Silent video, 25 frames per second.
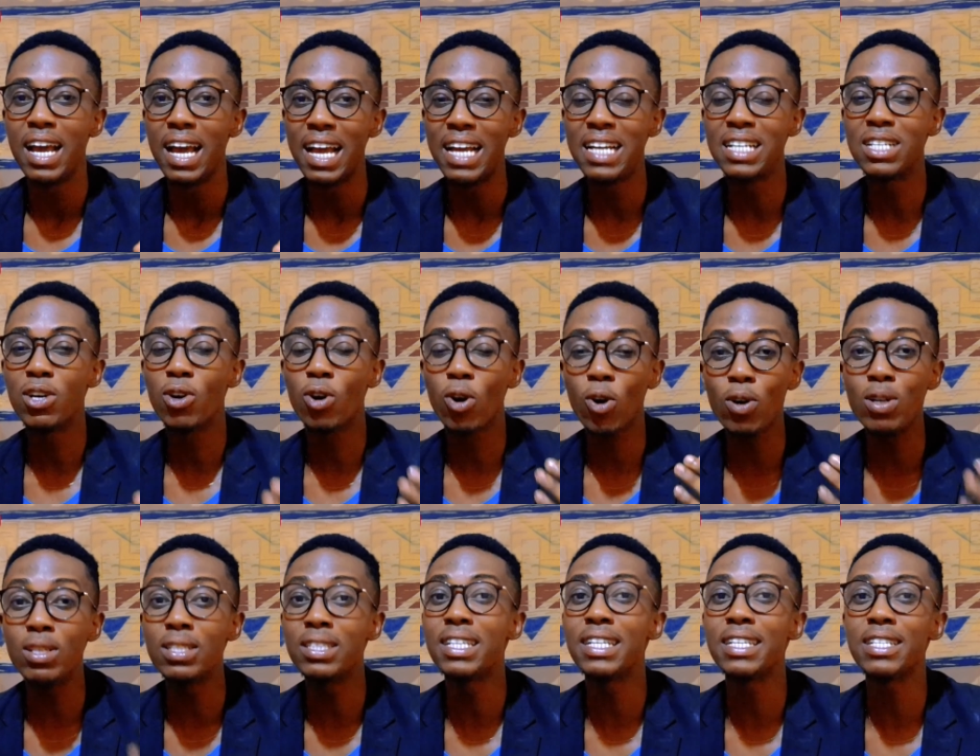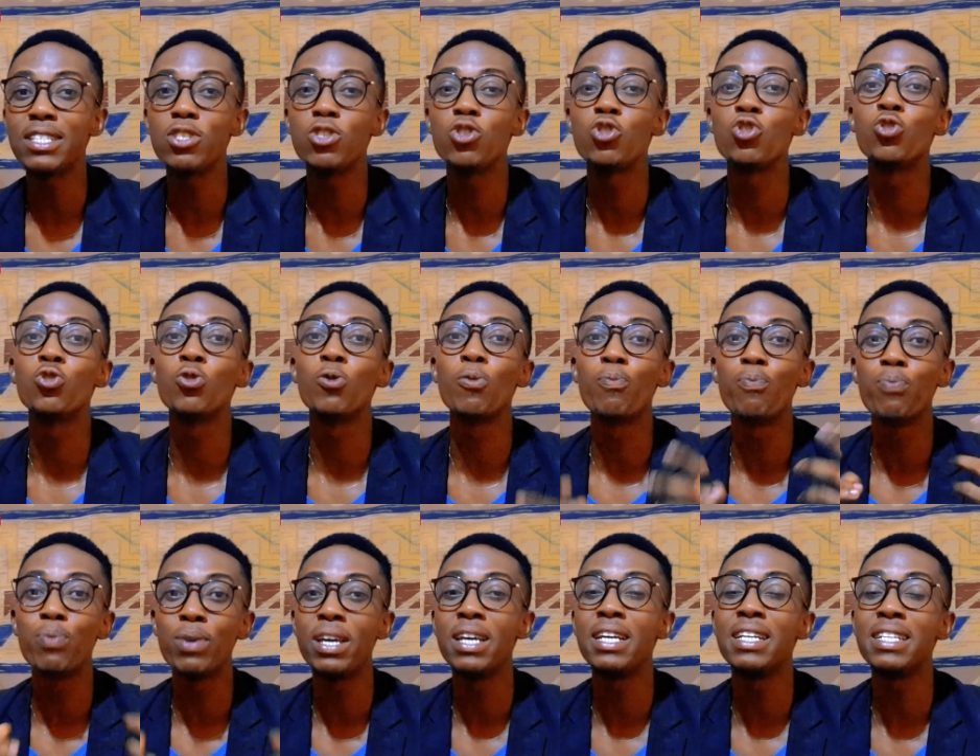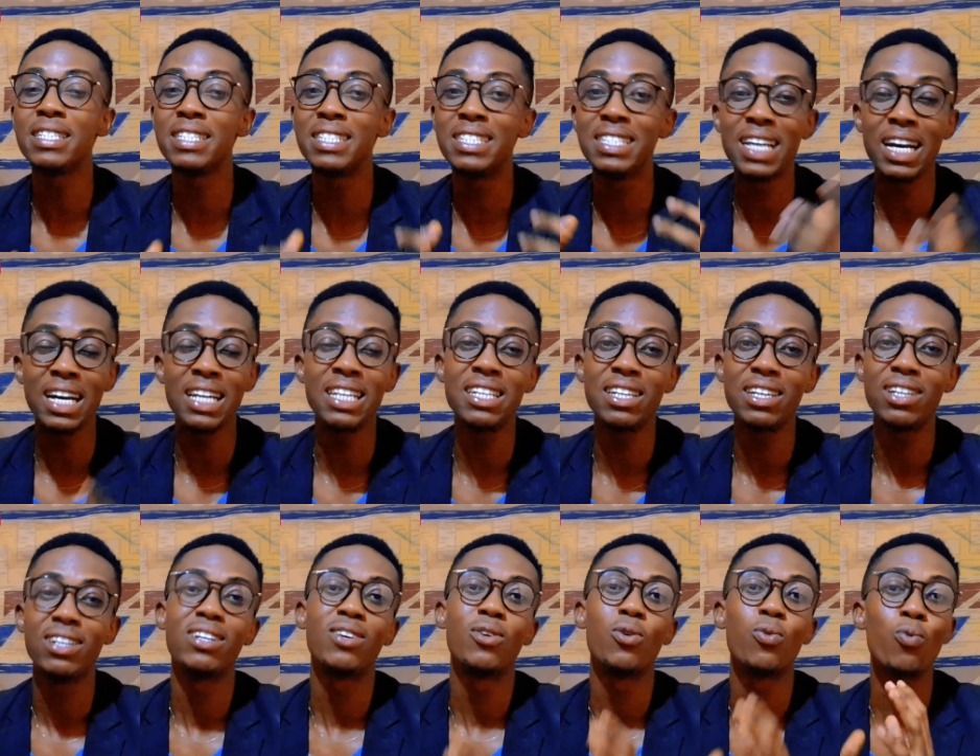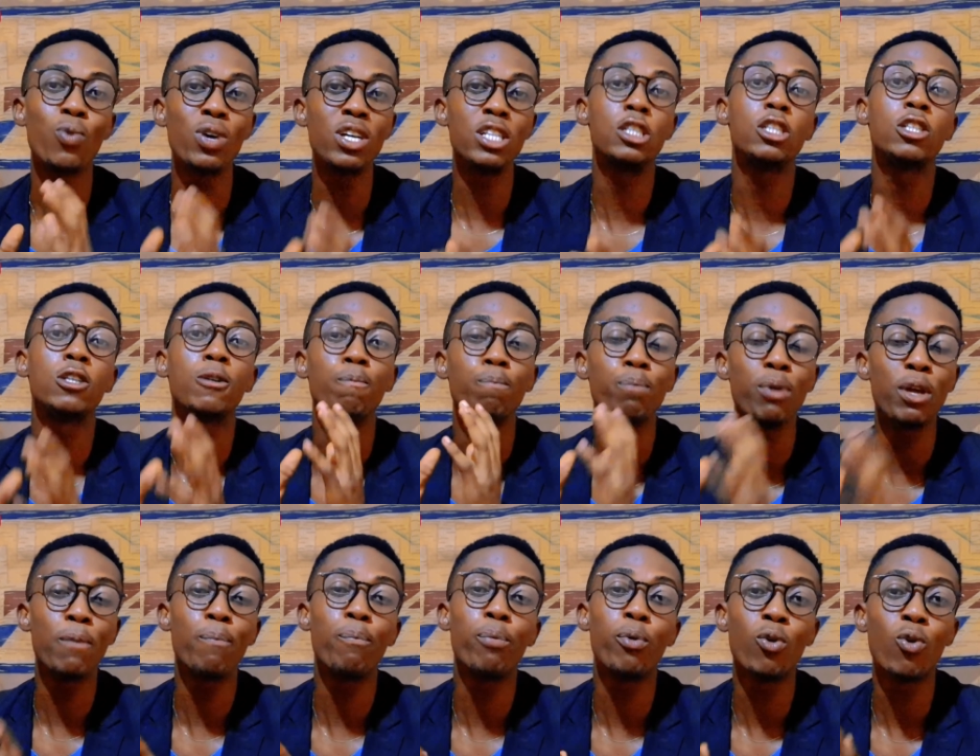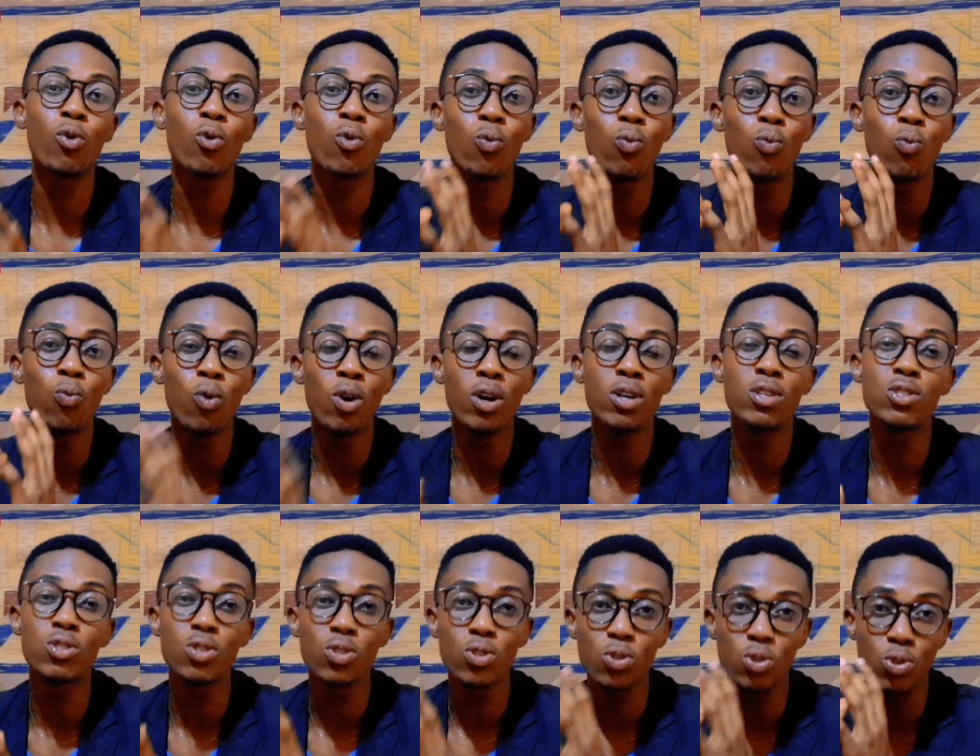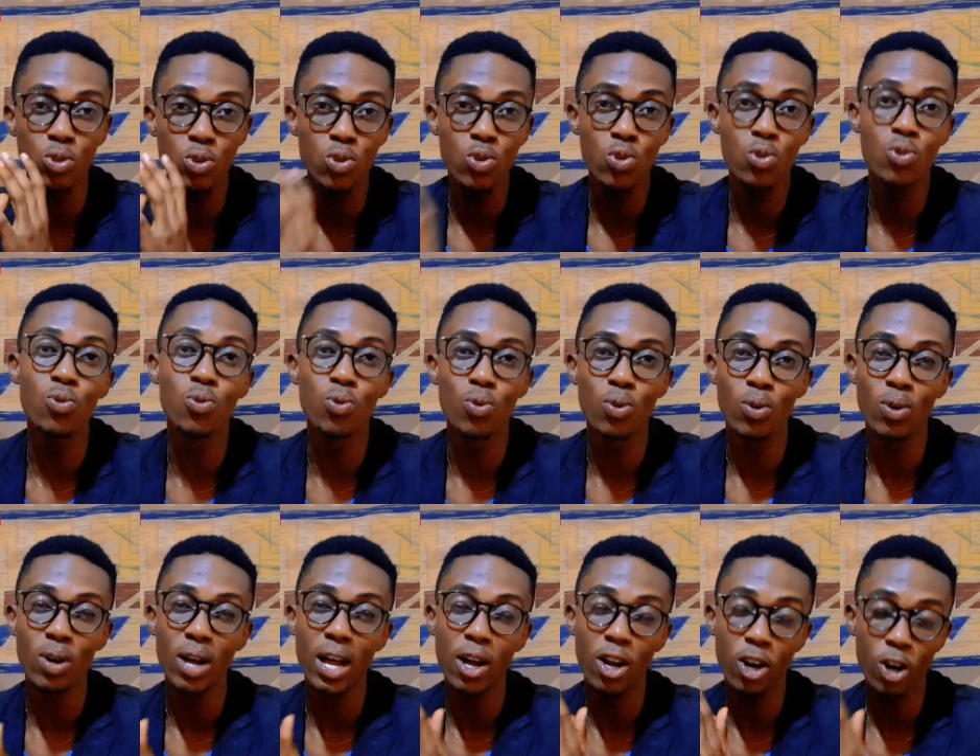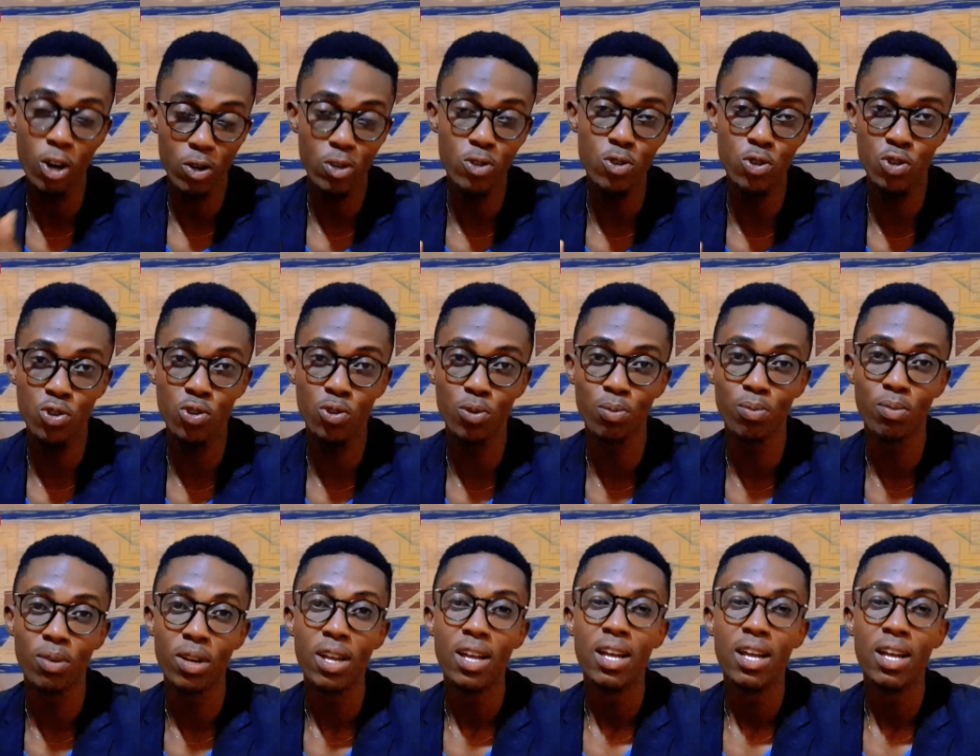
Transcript: and the content should be that which people want to consume.